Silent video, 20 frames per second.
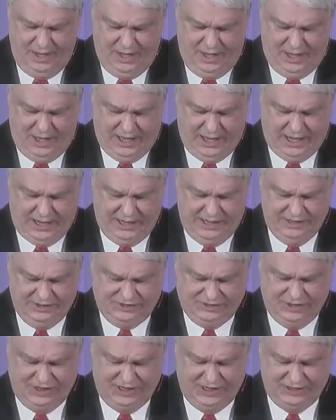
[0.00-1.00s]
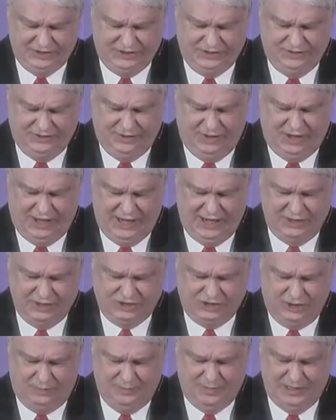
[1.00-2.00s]
And he says, The land
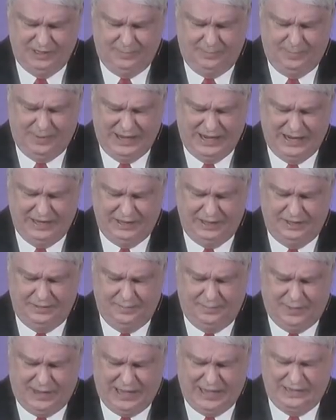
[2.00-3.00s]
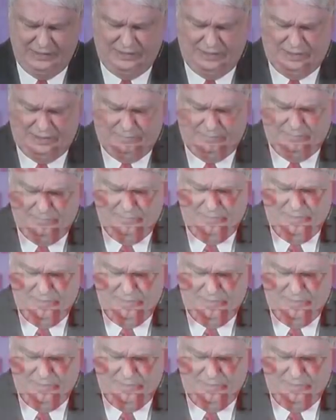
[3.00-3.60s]
shall be abandoned by them